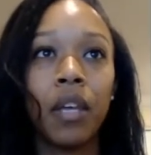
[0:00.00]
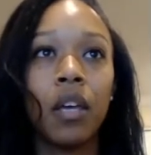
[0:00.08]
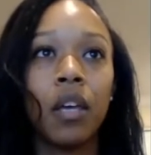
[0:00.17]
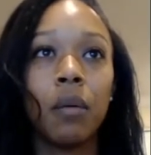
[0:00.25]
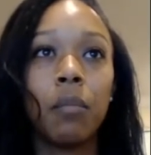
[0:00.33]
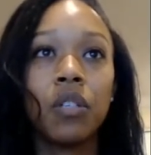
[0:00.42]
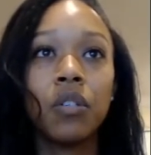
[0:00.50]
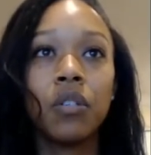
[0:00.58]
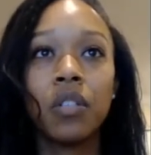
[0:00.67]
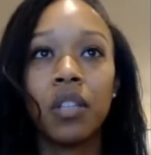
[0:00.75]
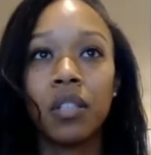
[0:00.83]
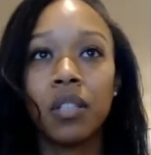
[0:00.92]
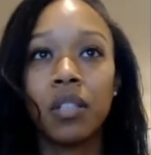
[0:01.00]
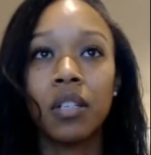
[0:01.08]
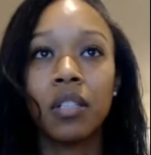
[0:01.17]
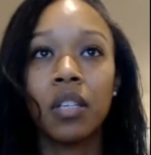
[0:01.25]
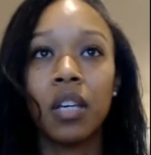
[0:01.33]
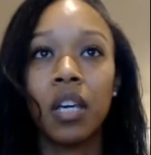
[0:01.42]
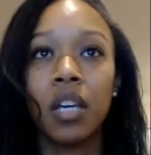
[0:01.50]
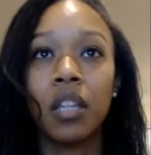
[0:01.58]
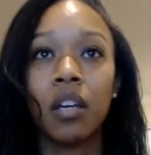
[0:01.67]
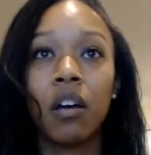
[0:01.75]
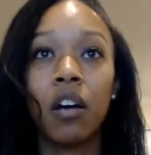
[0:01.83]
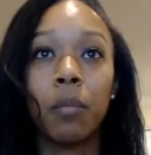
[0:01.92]
Mental synthesis and the
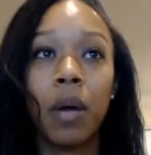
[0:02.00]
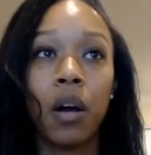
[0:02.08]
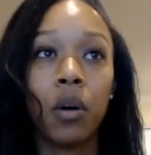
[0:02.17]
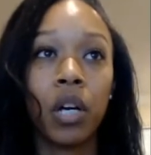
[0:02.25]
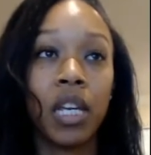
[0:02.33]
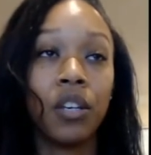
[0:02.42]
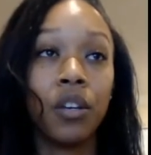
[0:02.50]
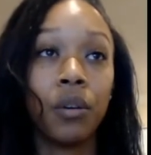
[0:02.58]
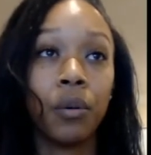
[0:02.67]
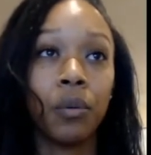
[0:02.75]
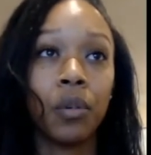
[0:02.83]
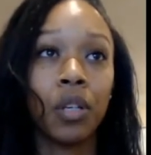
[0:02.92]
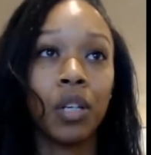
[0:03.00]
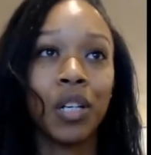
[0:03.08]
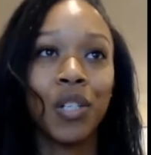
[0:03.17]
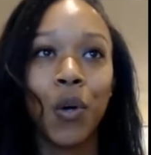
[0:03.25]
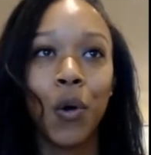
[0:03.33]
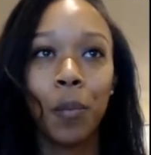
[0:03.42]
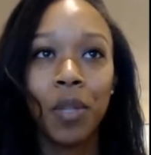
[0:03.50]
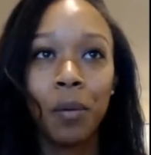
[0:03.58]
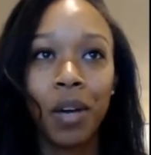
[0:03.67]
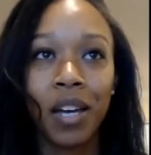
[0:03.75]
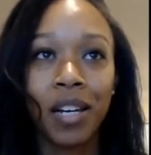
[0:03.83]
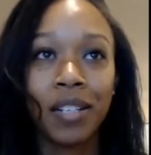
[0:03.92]
God power in you to open the
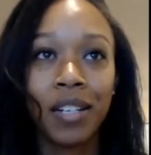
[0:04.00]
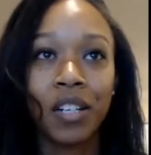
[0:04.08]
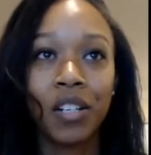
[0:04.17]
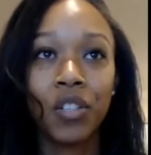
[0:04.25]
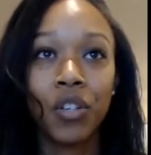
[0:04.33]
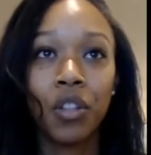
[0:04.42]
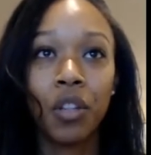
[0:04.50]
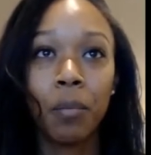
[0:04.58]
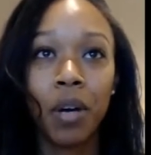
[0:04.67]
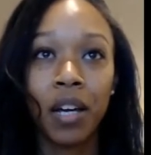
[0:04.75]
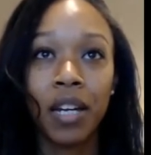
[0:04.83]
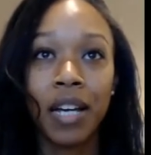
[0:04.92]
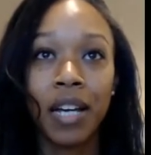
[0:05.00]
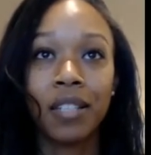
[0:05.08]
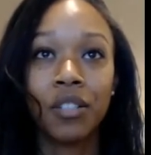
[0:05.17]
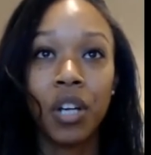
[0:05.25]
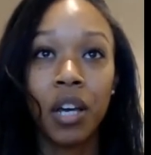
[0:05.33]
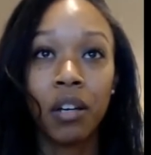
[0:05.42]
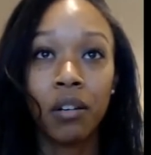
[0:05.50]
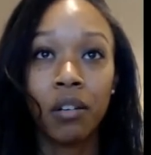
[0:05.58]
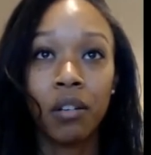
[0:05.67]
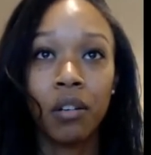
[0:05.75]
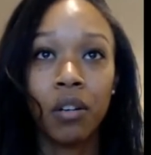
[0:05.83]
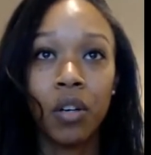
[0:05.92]
mind and in turn the body as a channel
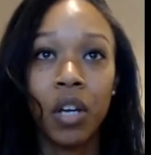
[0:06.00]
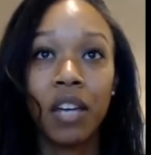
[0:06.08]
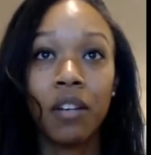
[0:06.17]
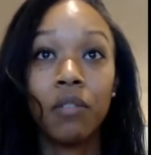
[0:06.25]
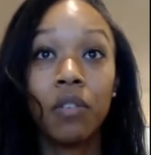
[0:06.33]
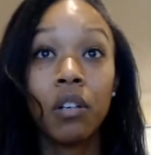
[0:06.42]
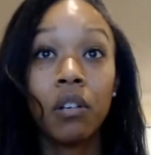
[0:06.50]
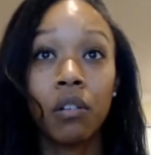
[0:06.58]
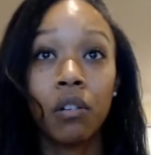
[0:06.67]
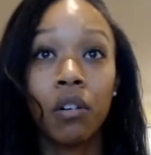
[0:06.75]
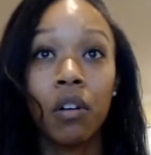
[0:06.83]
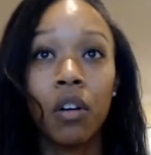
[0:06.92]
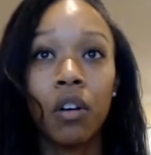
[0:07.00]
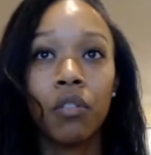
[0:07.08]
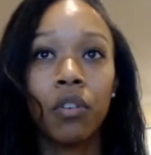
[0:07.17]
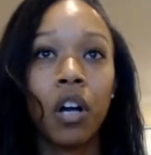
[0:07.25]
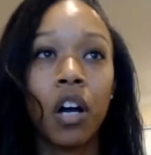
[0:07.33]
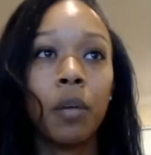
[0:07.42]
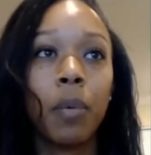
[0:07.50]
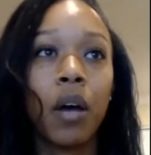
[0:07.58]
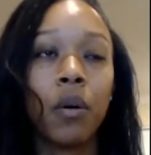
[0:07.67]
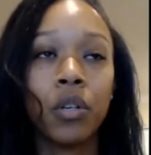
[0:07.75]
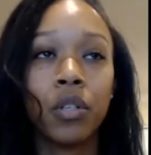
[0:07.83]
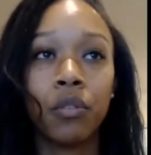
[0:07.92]
and vehicle for God
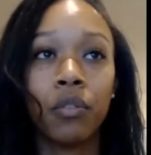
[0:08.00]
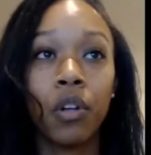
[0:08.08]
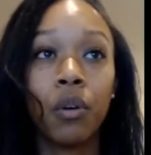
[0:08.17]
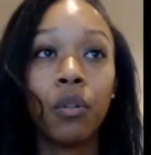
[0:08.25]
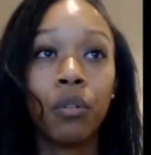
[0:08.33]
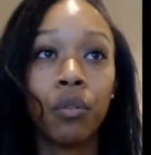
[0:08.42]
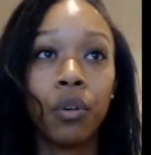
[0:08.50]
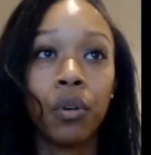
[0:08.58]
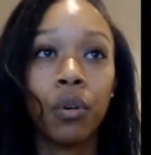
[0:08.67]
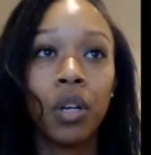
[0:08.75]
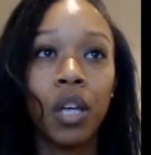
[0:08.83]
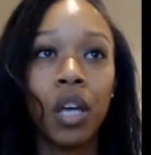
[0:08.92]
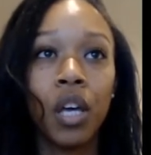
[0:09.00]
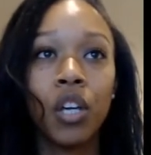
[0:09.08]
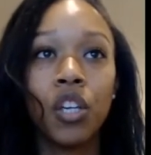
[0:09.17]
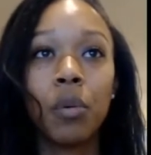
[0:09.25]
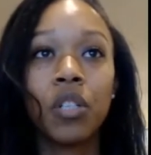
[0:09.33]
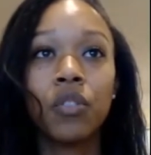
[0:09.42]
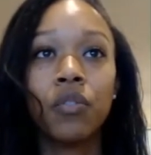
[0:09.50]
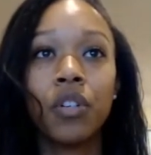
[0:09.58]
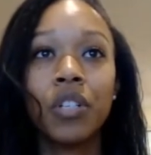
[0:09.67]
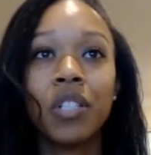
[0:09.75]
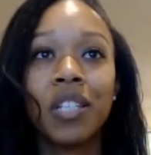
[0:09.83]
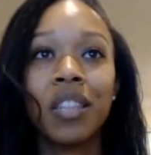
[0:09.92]
power to flow through. You must
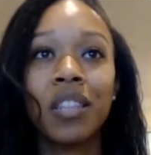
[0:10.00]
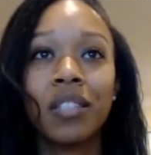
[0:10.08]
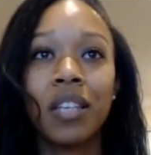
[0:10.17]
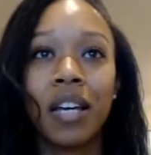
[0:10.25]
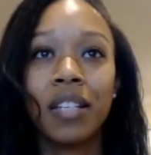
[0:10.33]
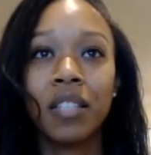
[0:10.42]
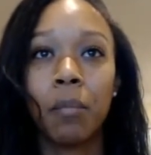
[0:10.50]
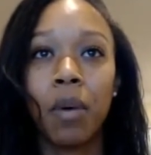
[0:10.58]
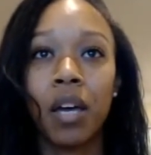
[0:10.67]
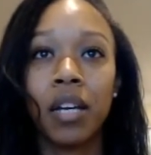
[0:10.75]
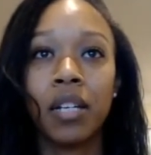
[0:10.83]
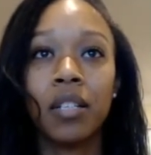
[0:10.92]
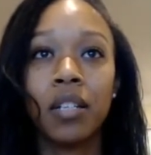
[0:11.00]
first synthesize the mind